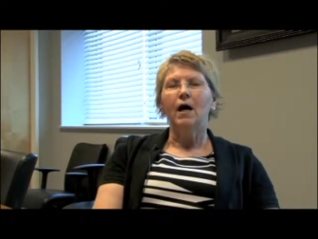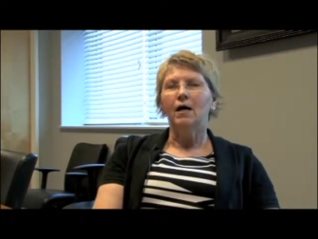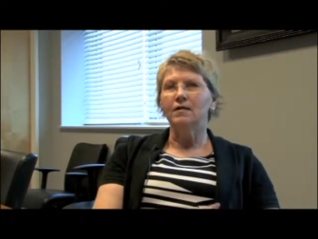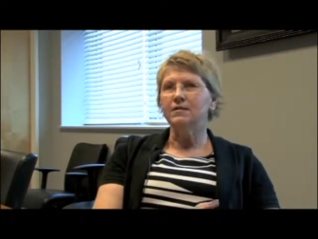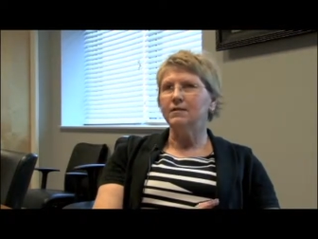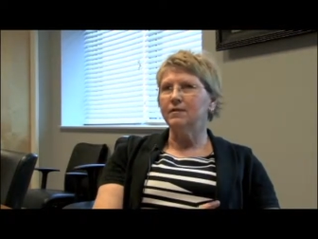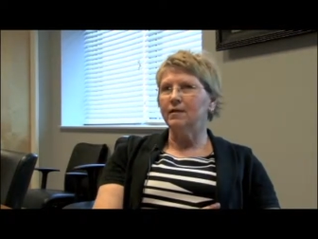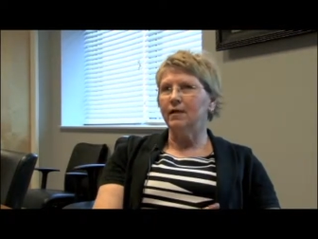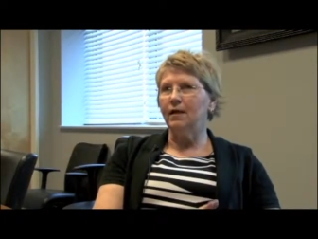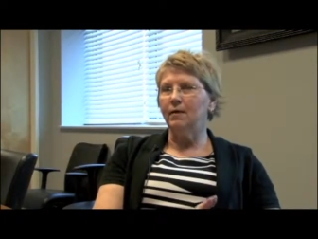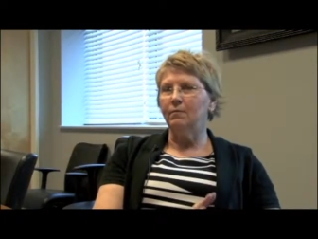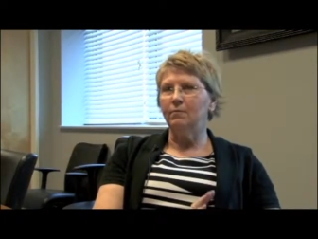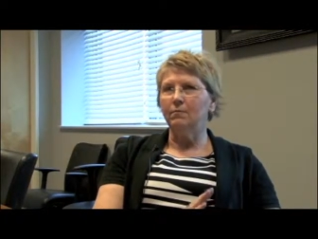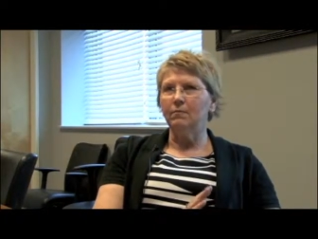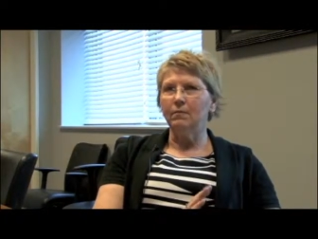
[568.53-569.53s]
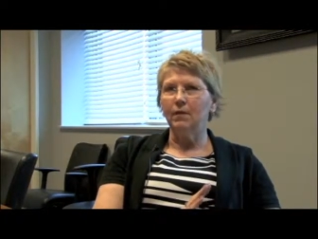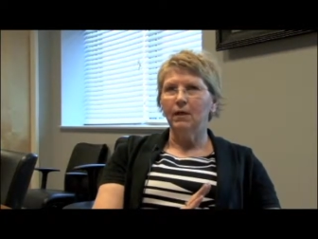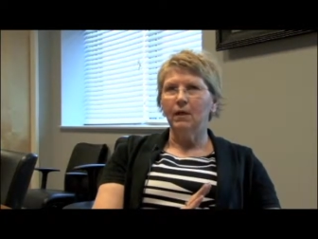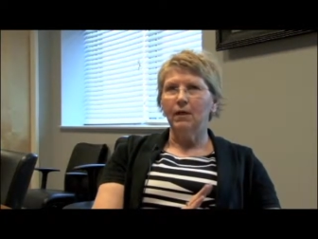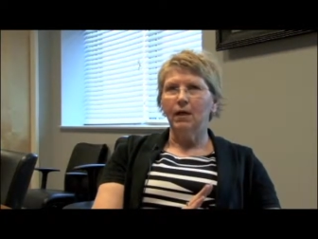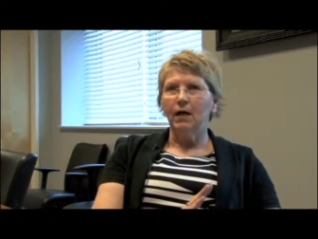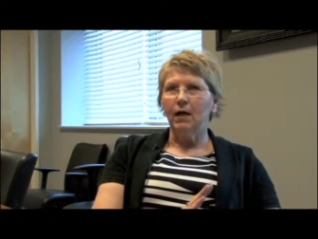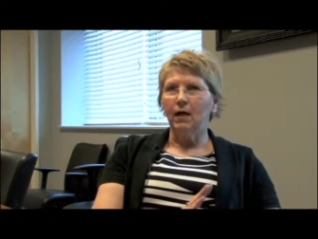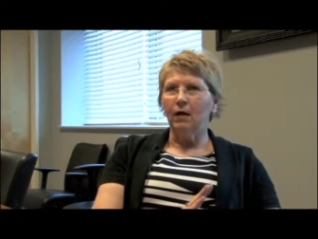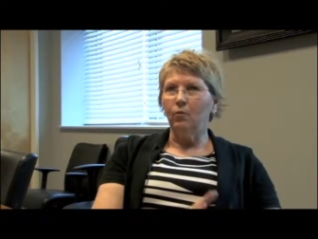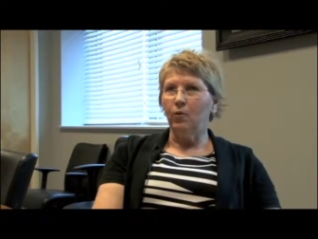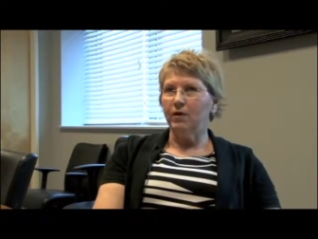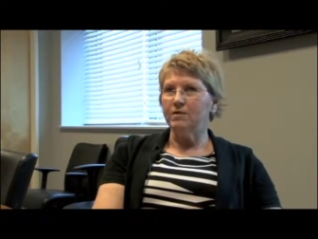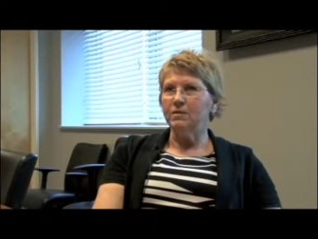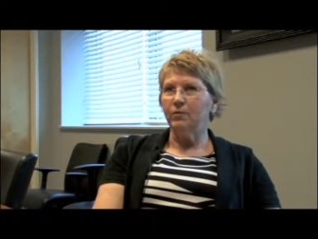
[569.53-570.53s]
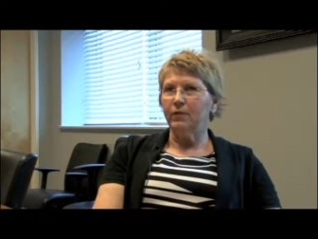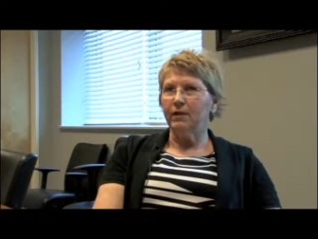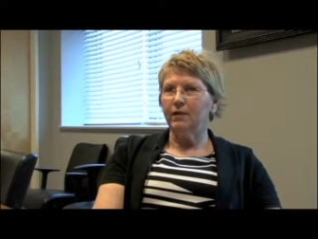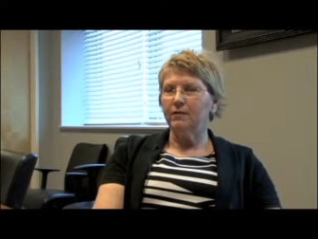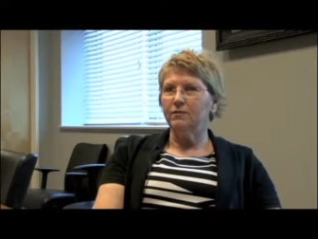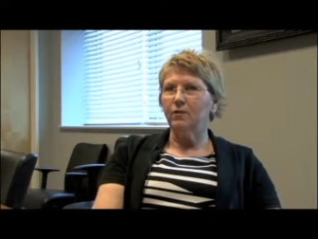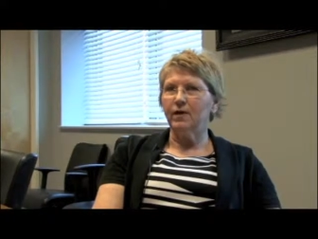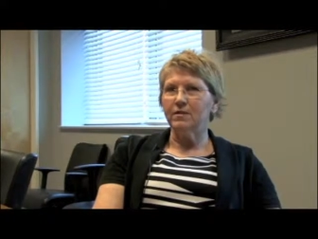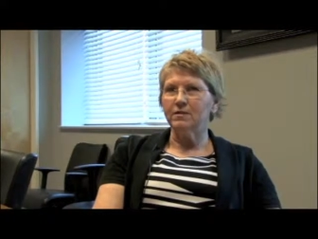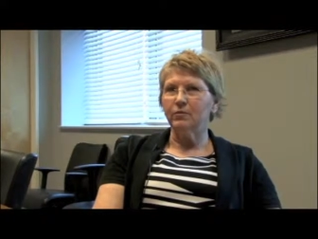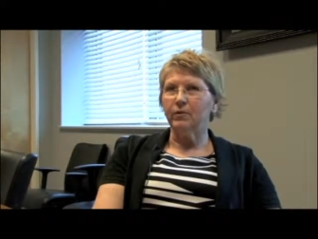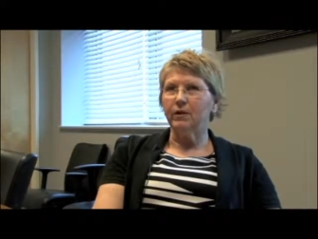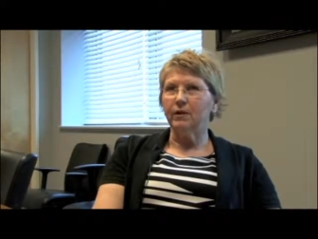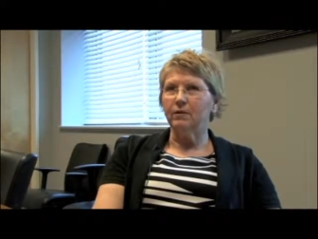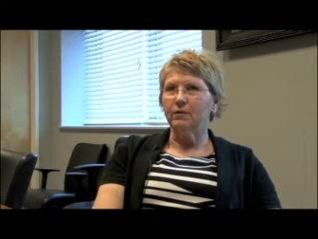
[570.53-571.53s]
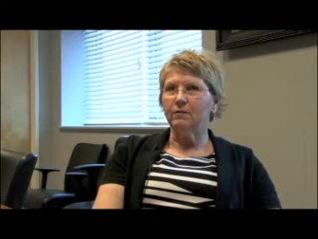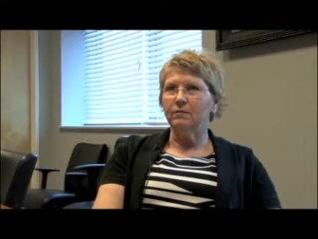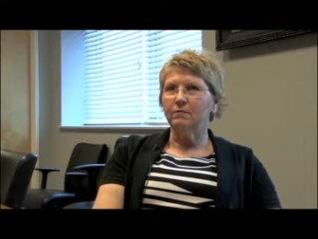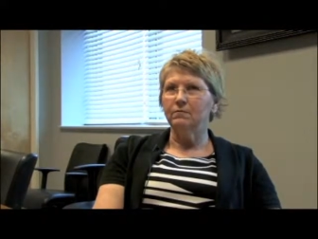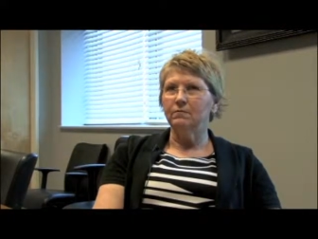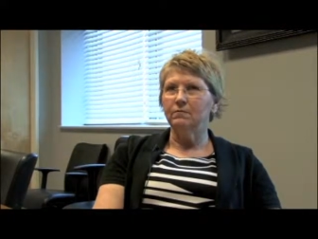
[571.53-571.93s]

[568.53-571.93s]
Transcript: I'll see them uh, once a week, twice a week,